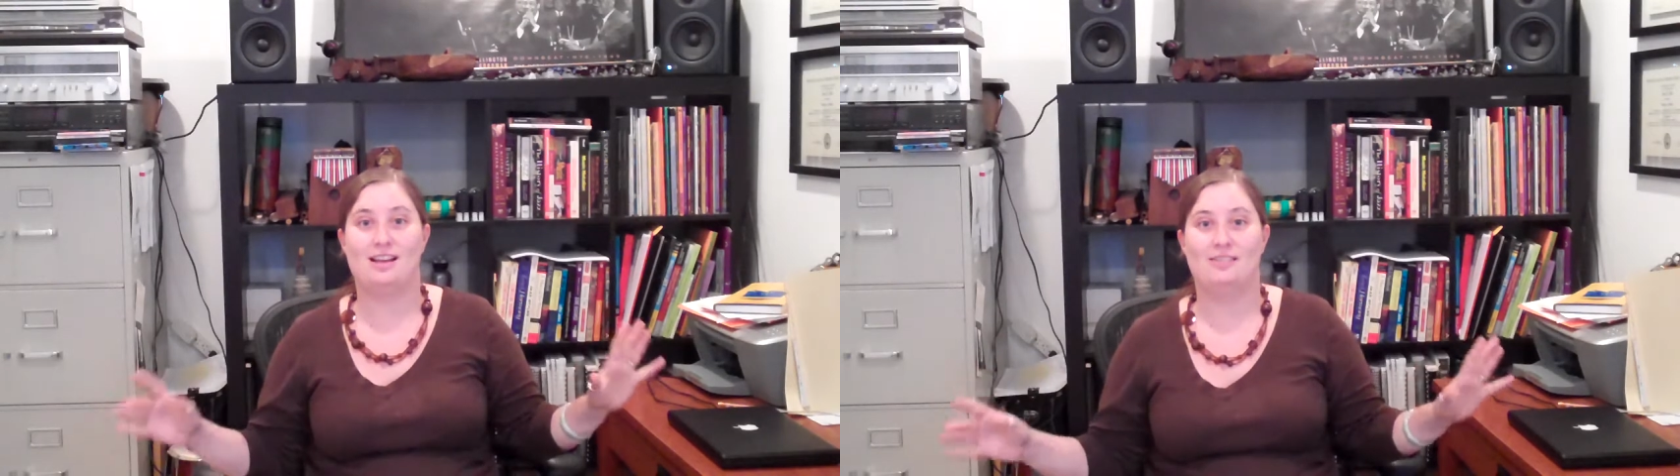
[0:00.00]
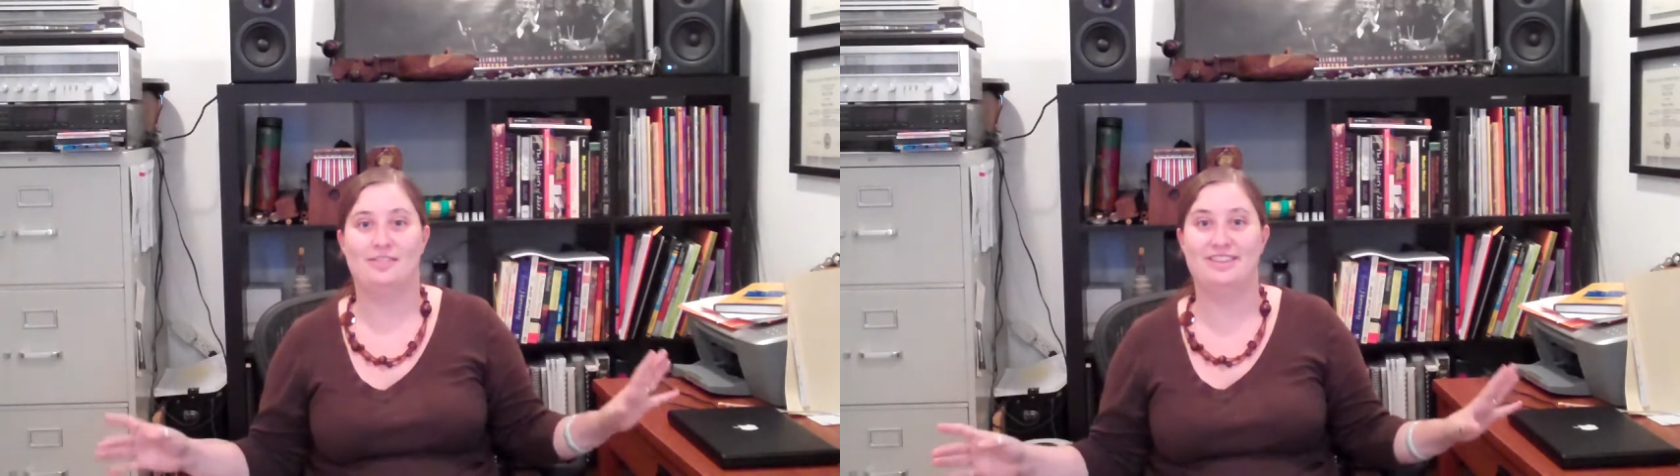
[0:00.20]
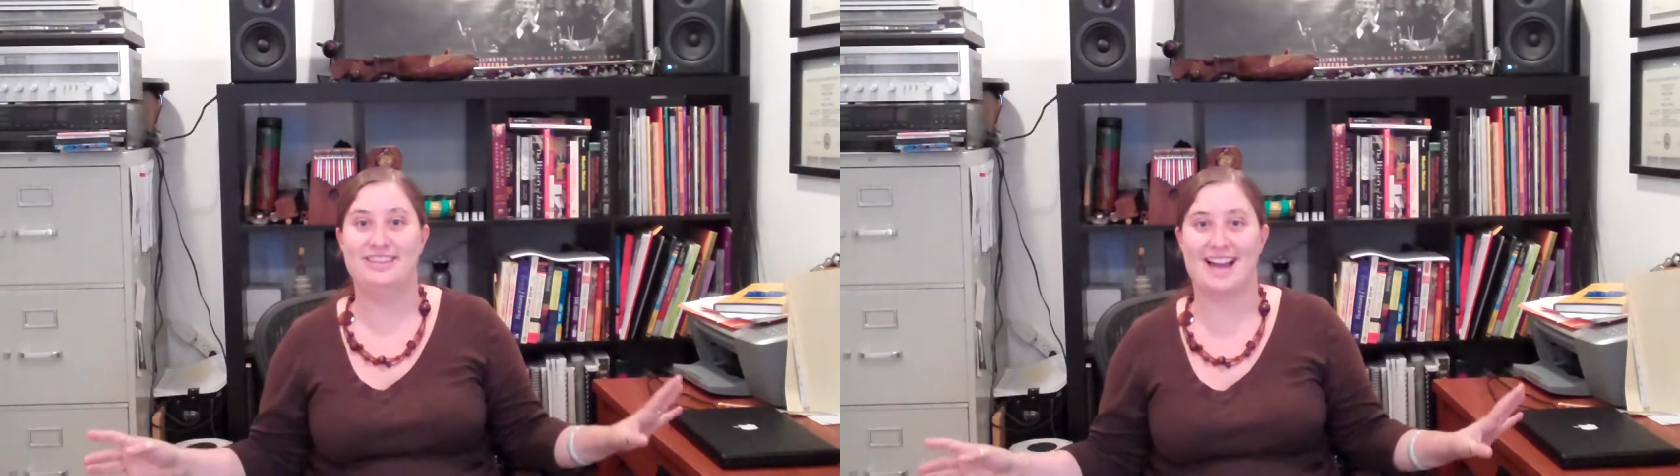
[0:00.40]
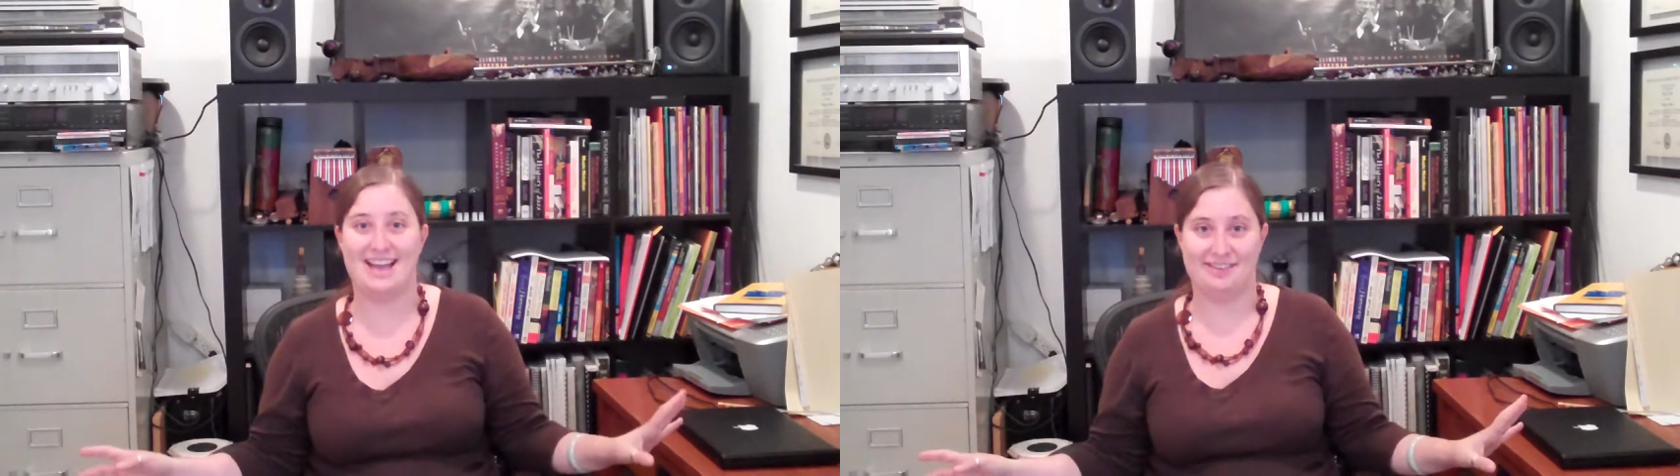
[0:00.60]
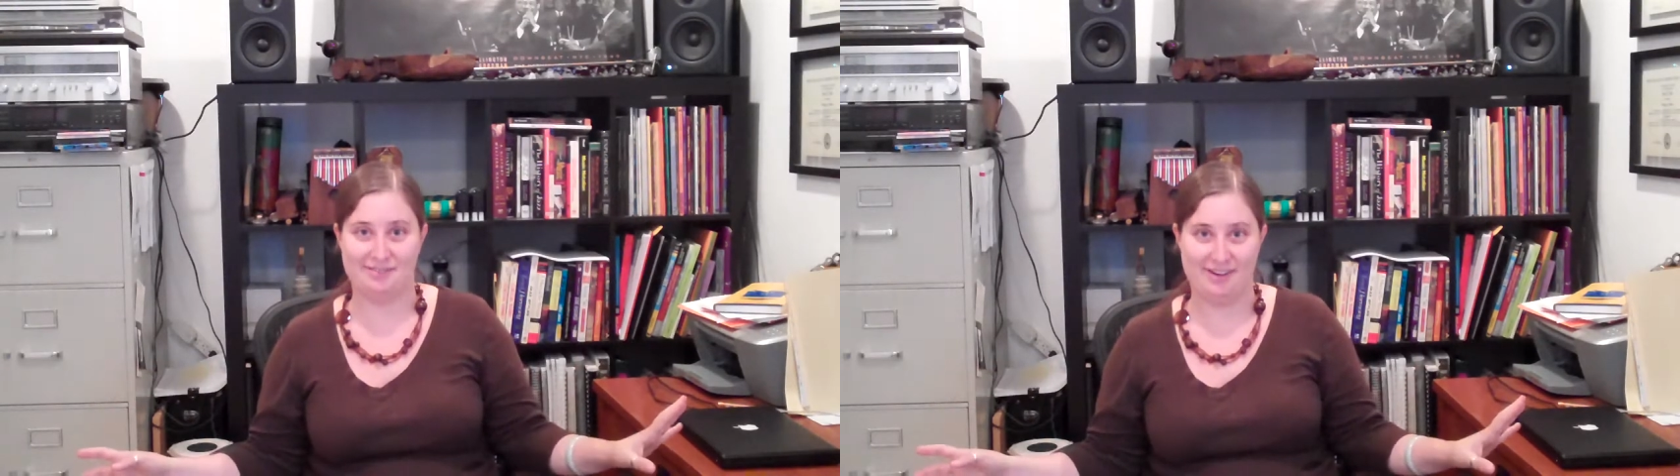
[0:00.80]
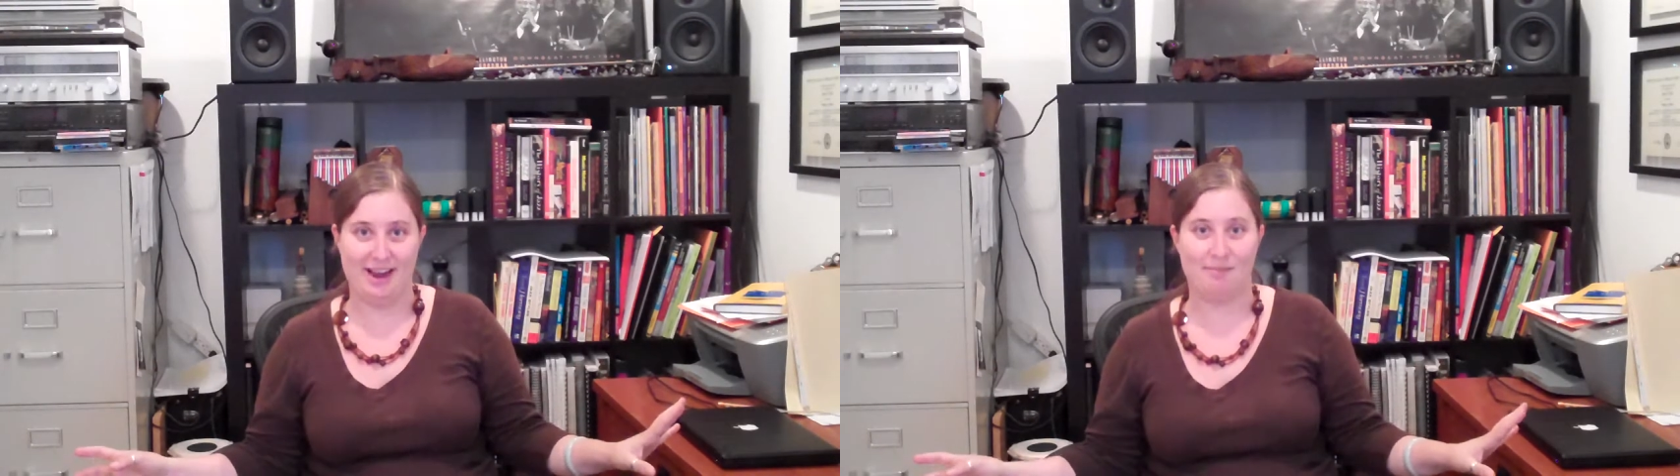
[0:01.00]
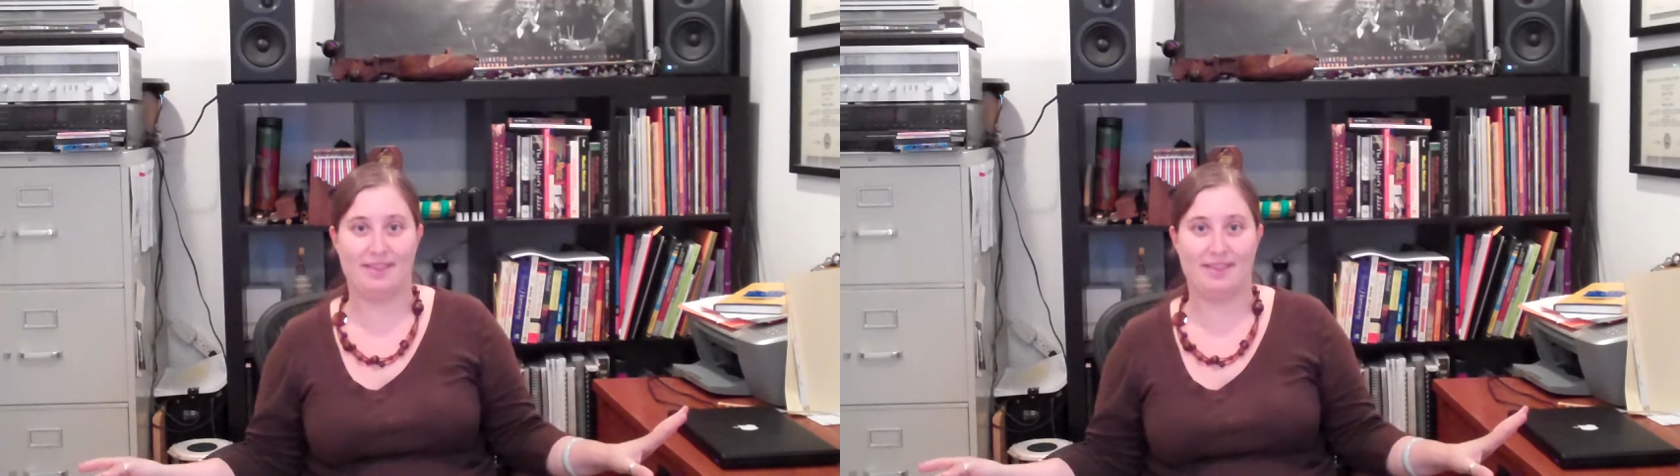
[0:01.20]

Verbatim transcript: of the Diaphragm.